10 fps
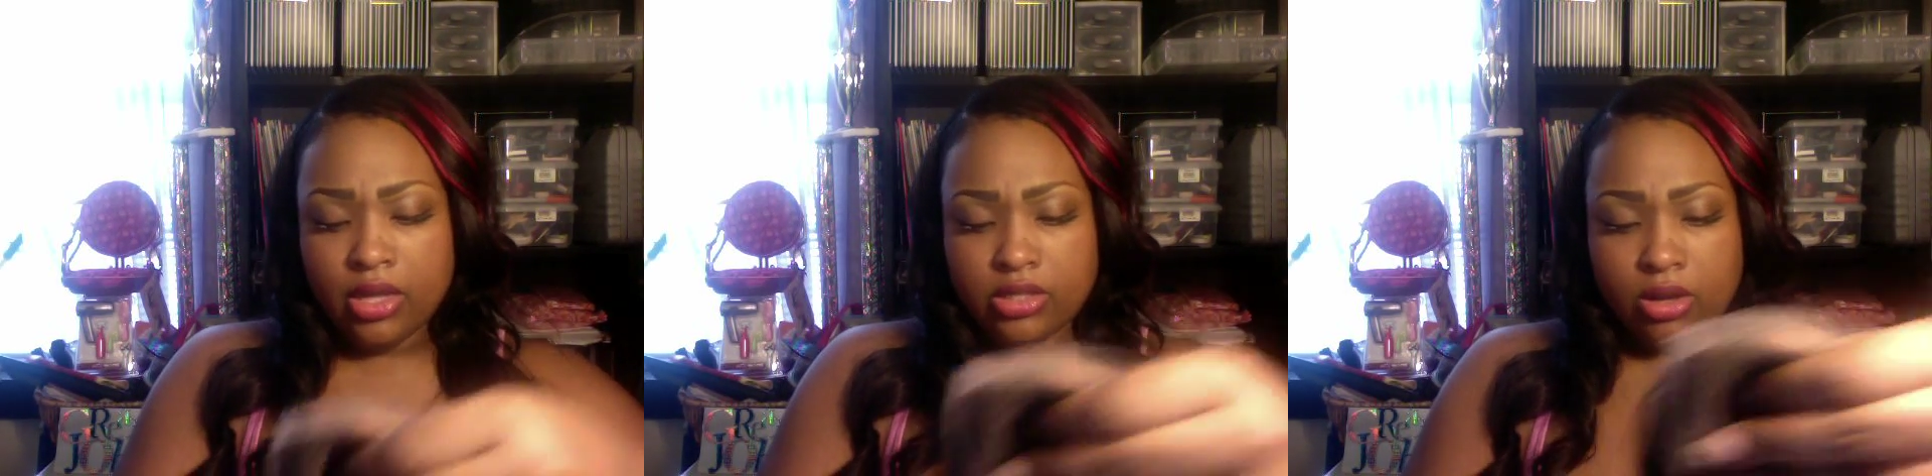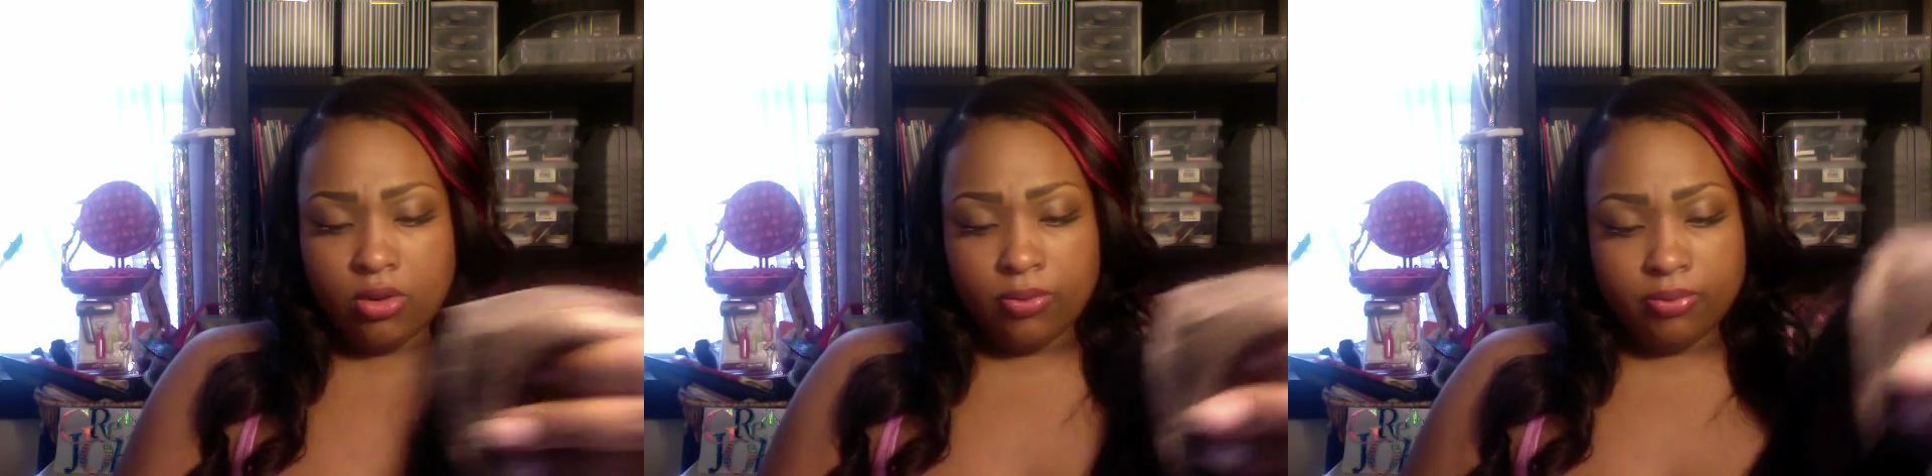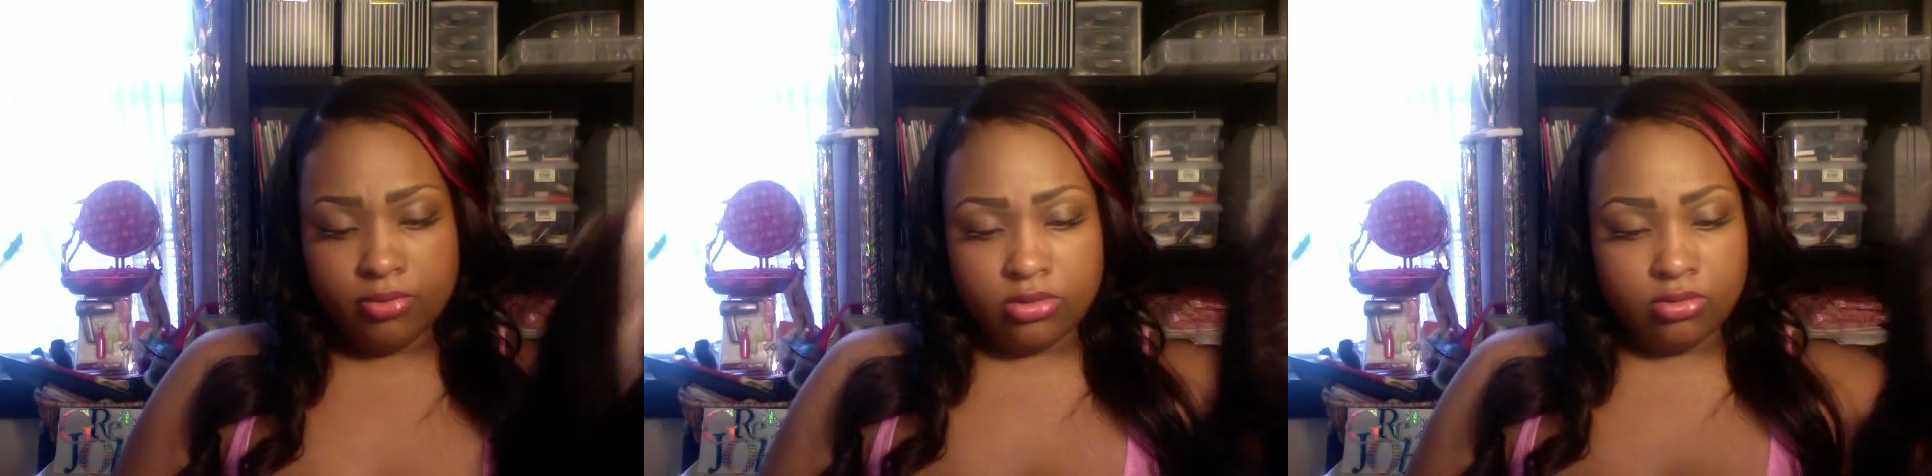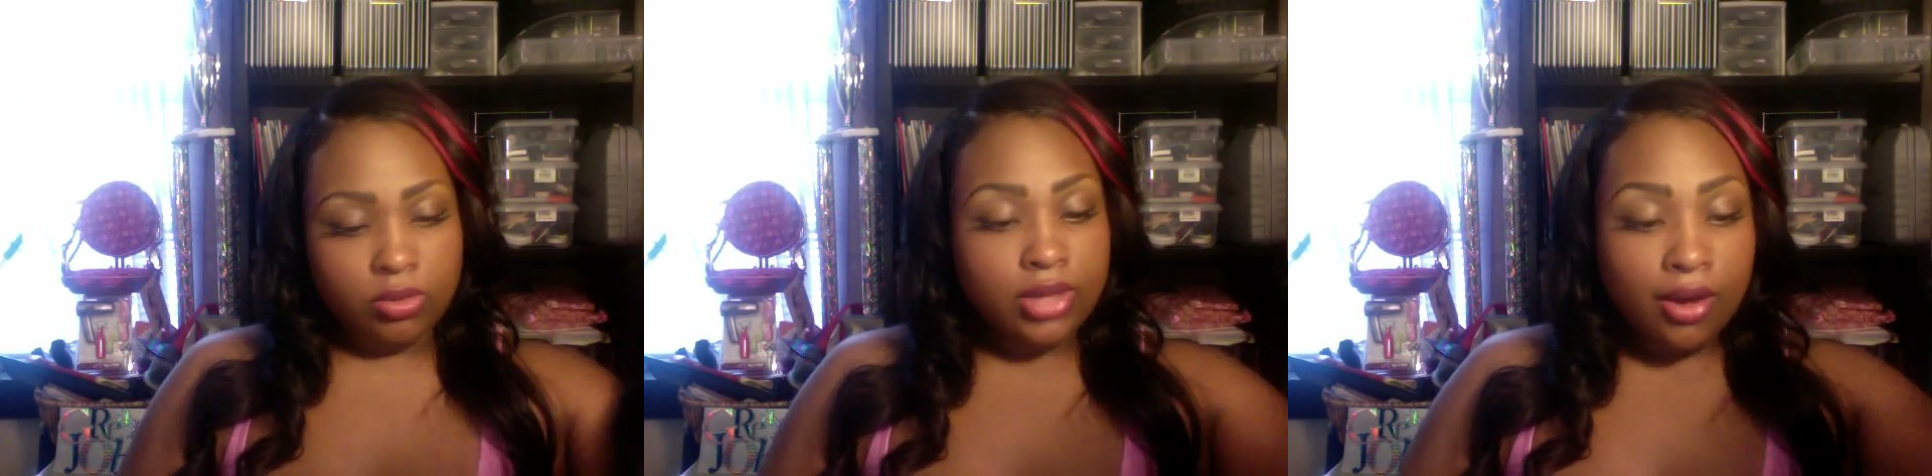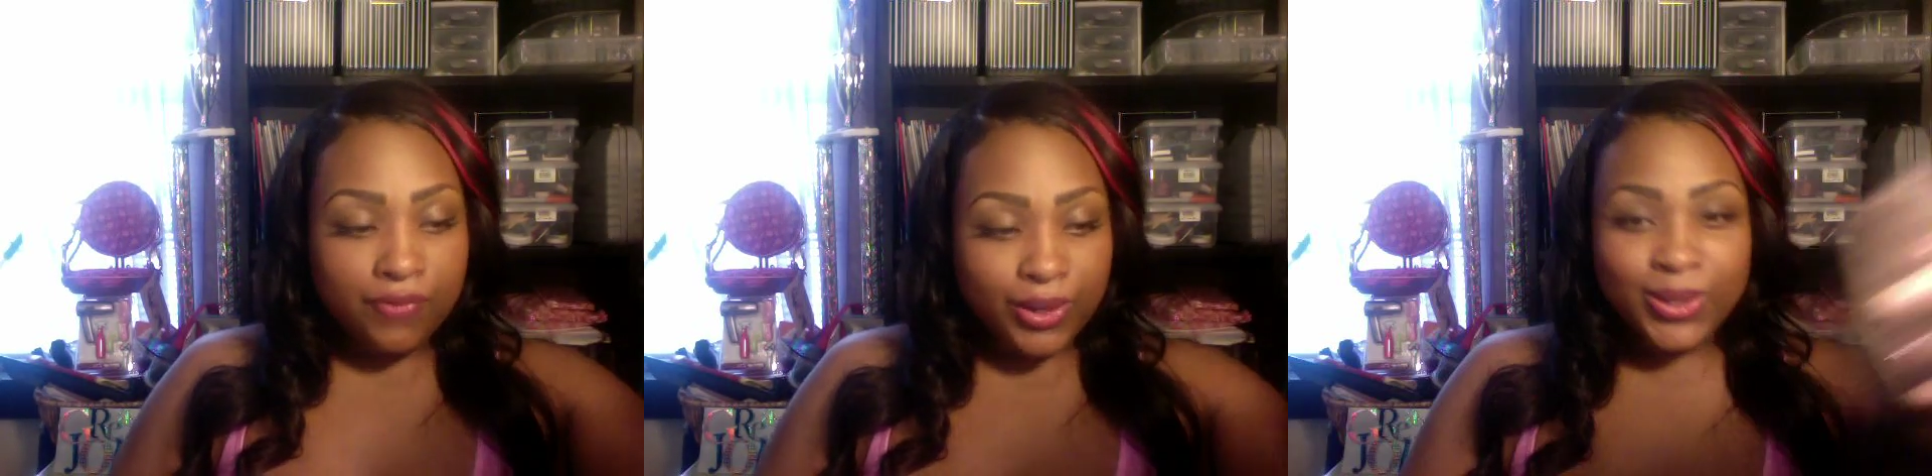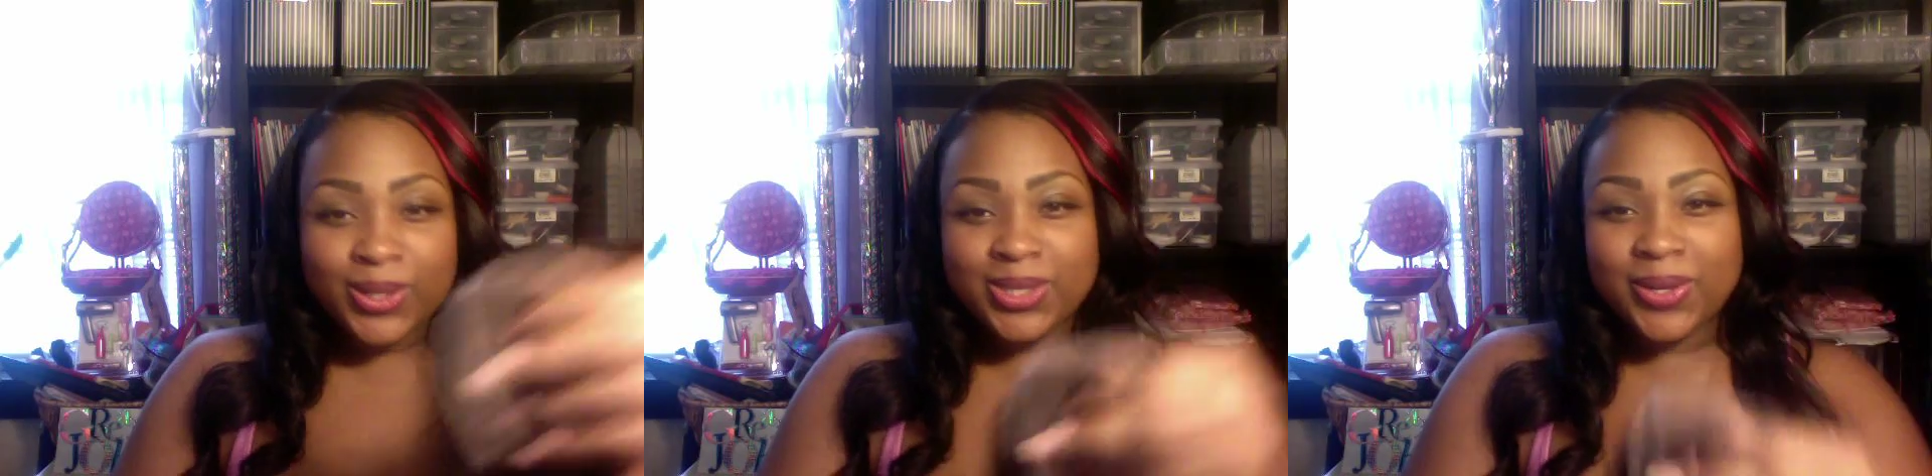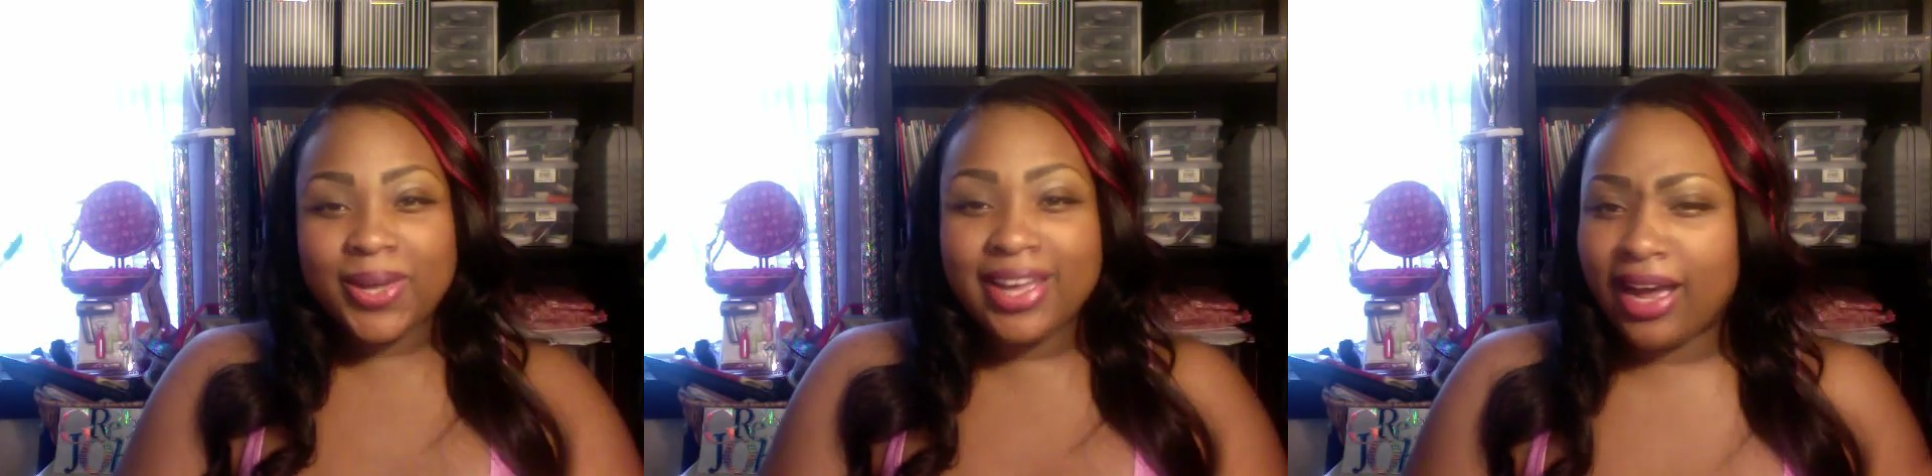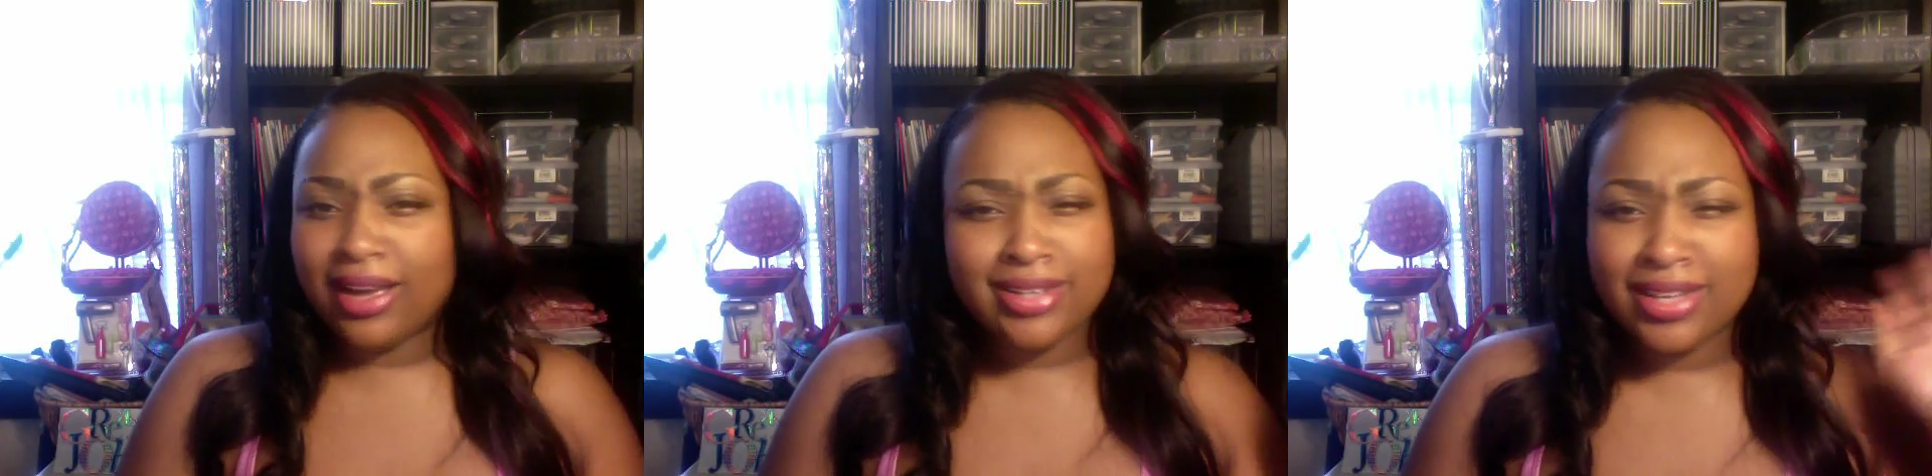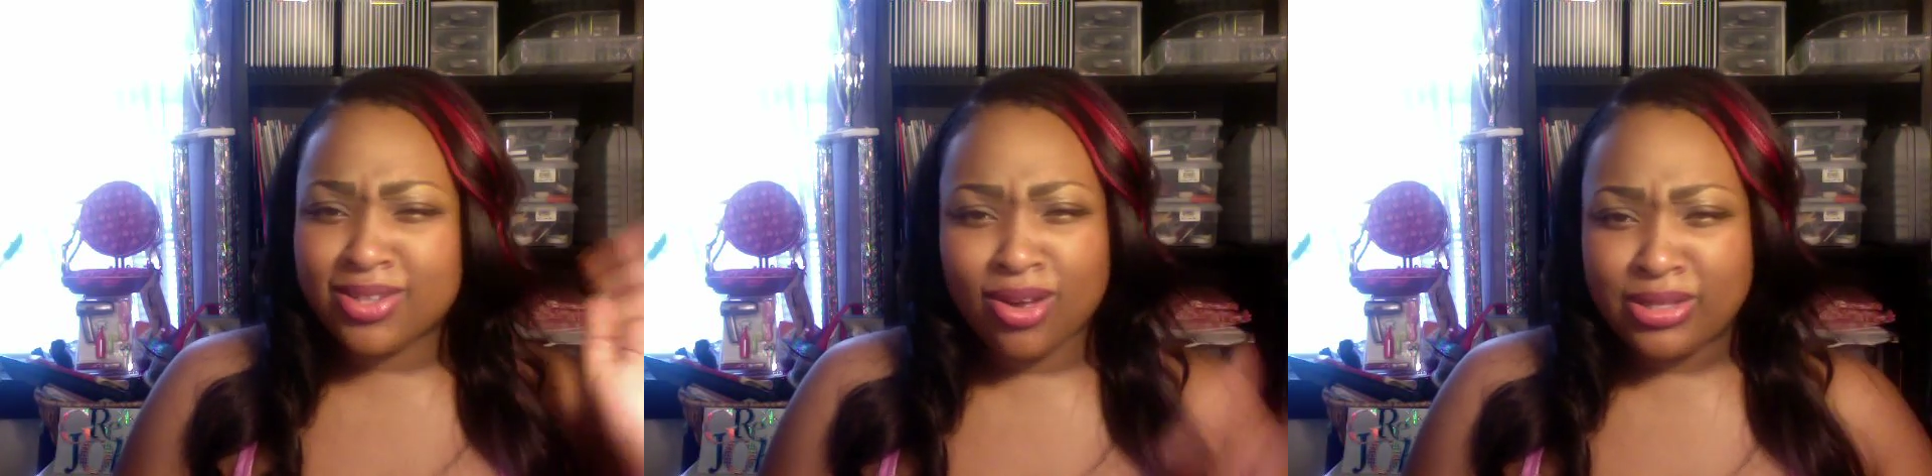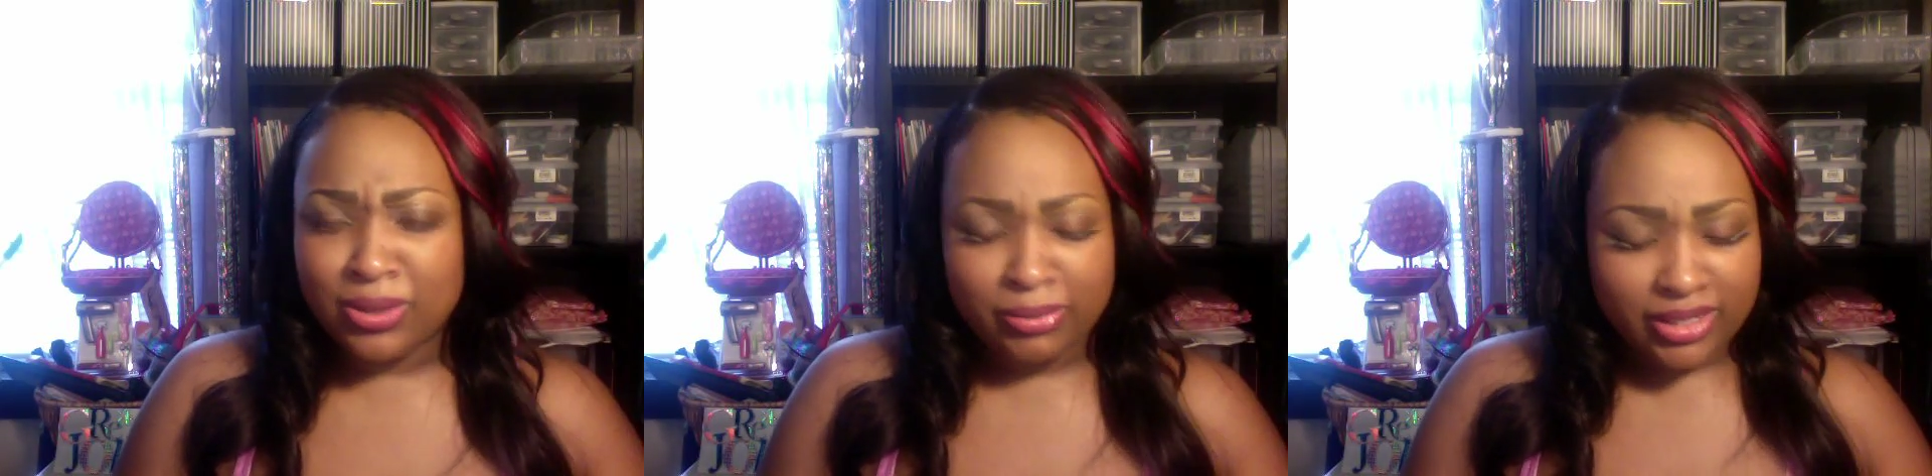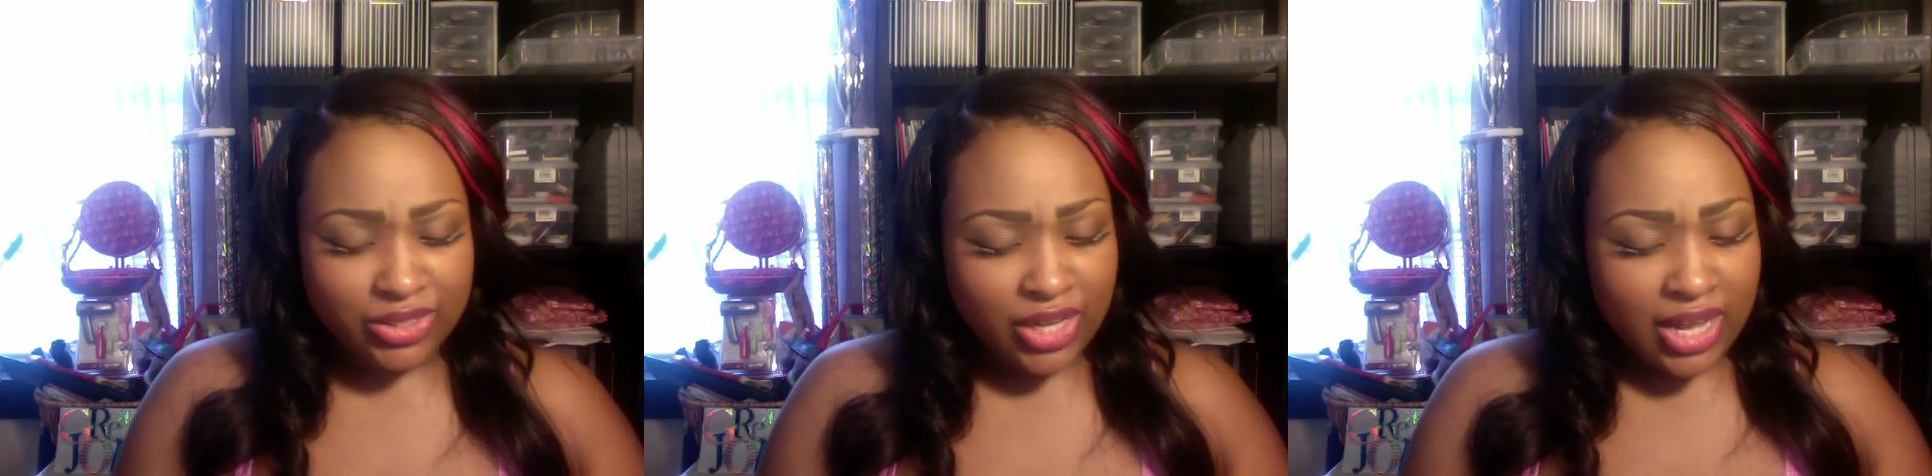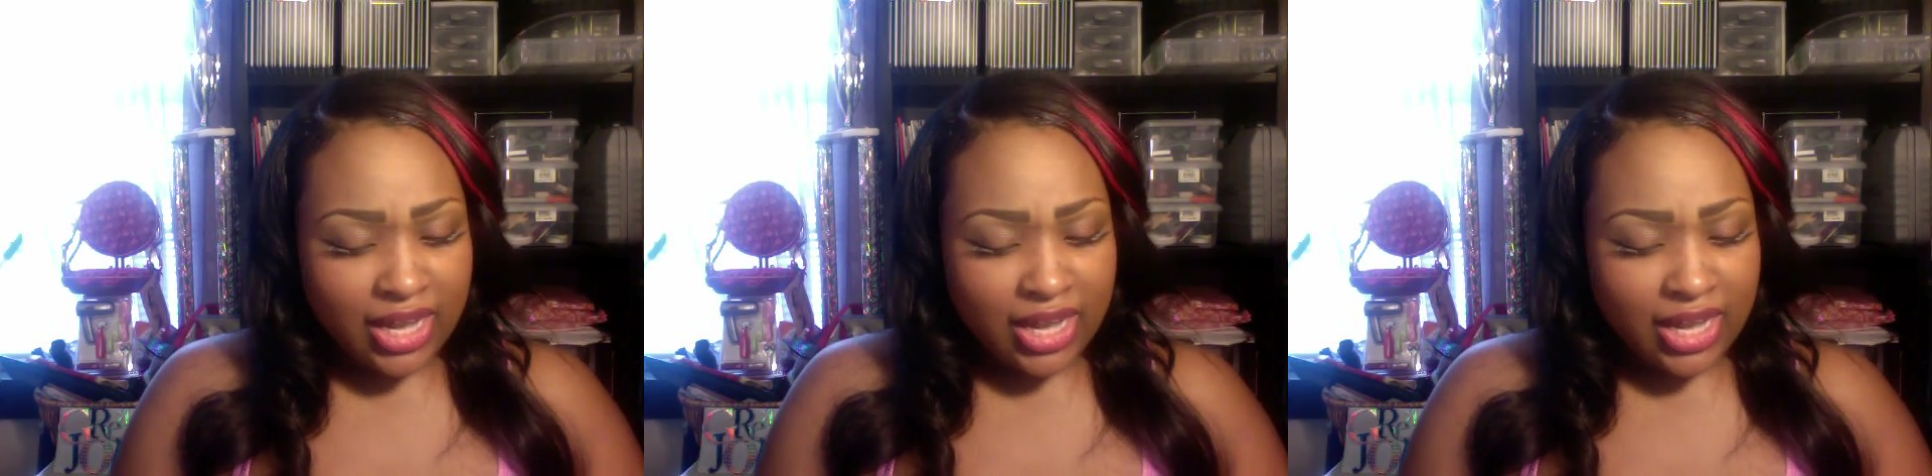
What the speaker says: So without further ado, I talk so much.